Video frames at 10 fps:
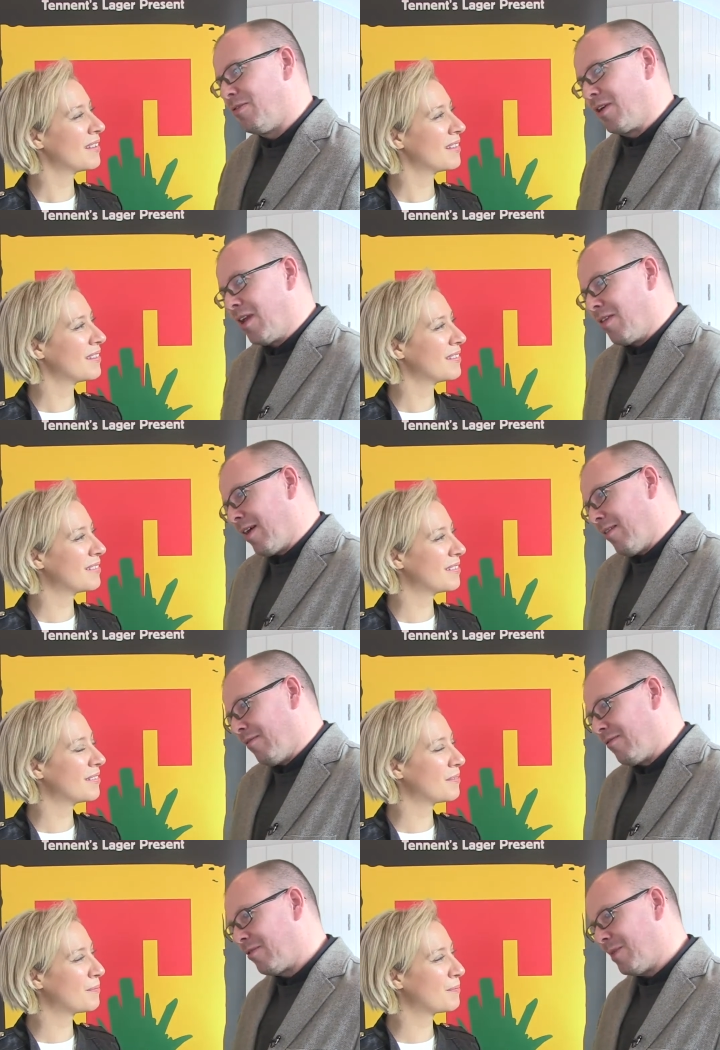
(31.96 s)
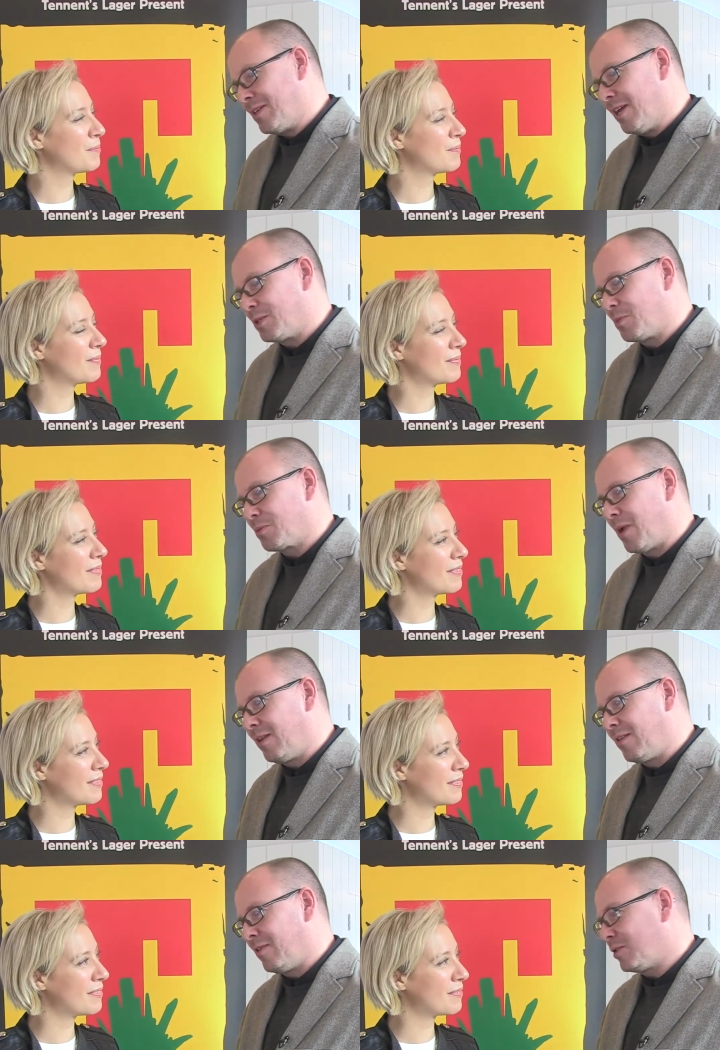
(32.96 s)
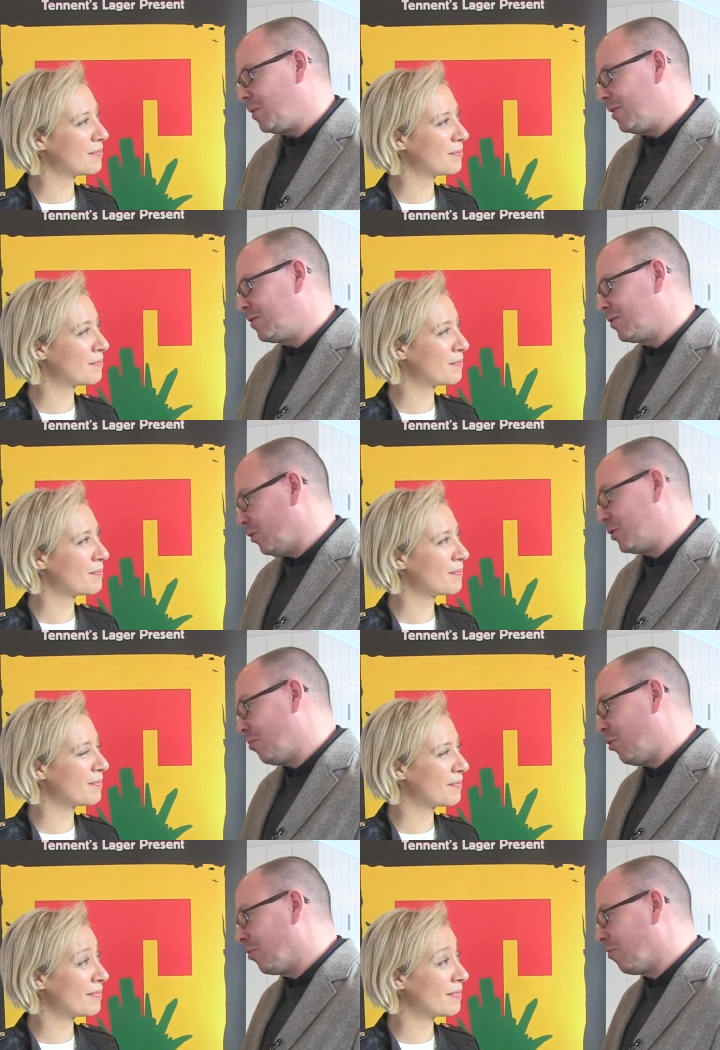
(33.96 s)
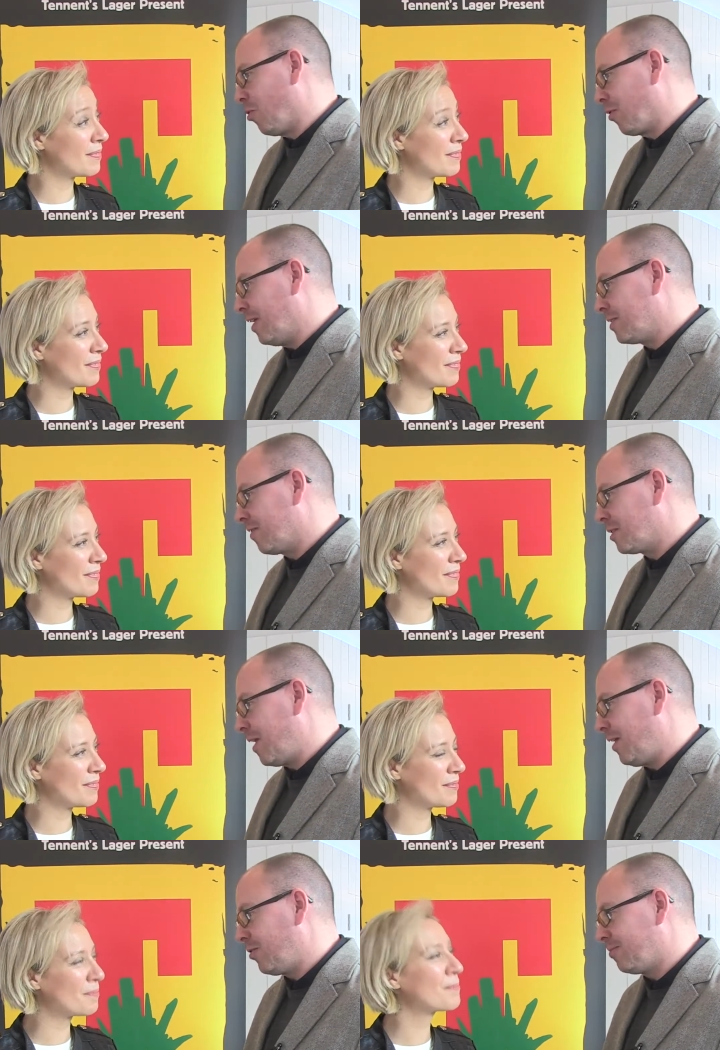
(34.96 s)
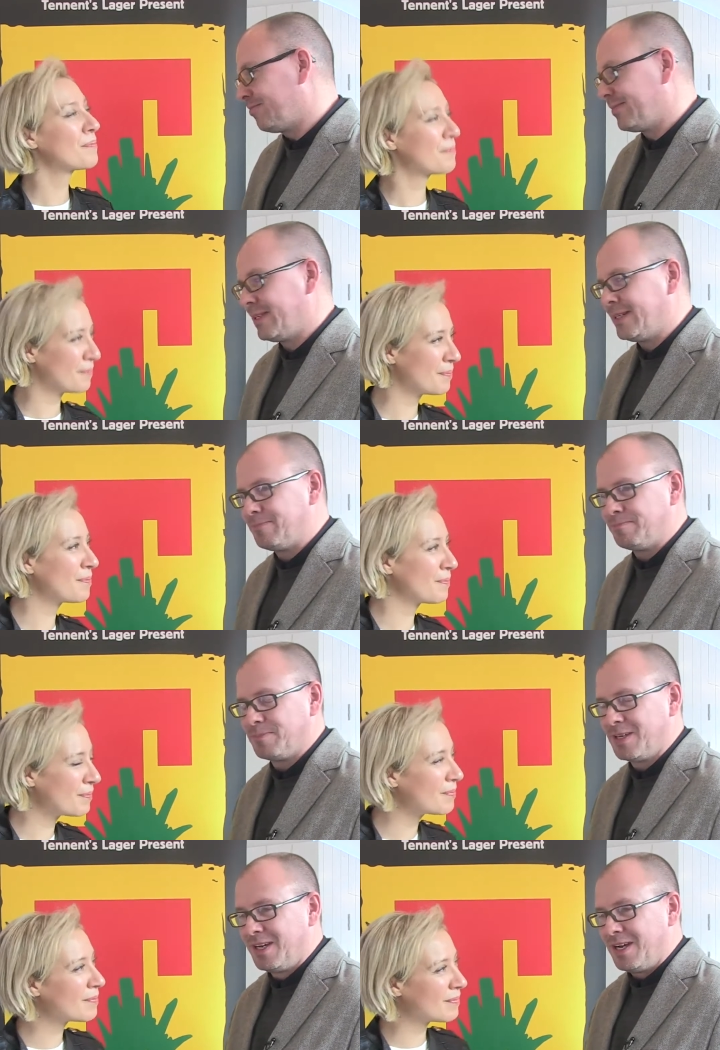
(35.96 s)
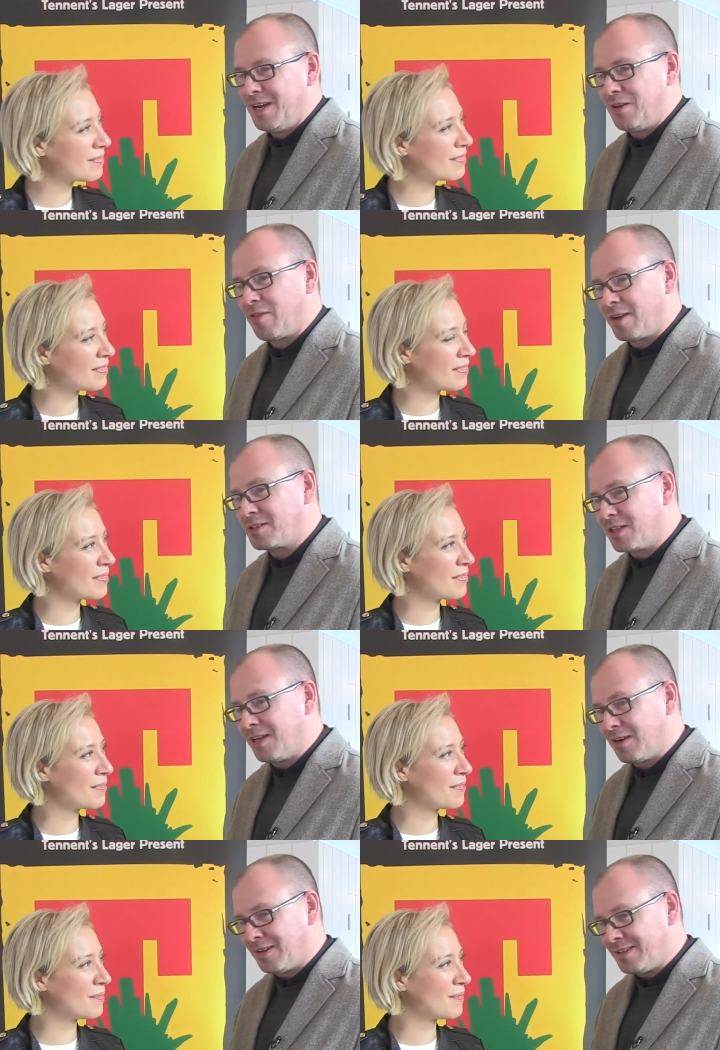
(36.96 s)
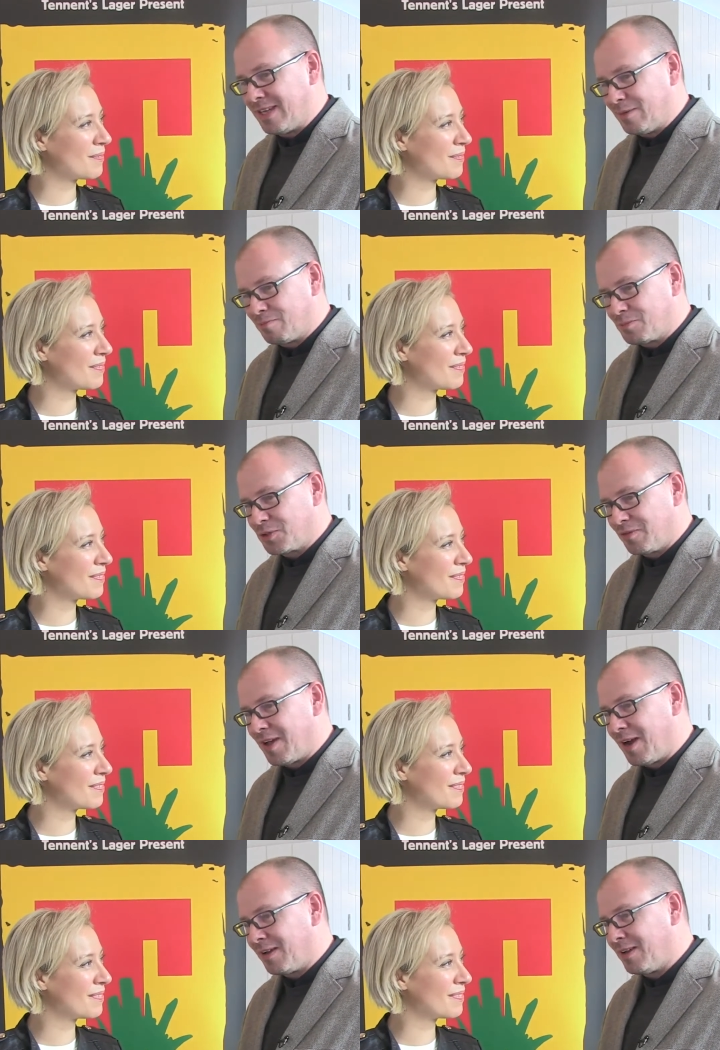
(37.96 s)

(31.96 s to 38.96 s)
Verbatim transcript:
Speaker 1: the great thing from a Tennent's perspective is we do support both ends of the spectrum um, and nothing's clearer in terms of that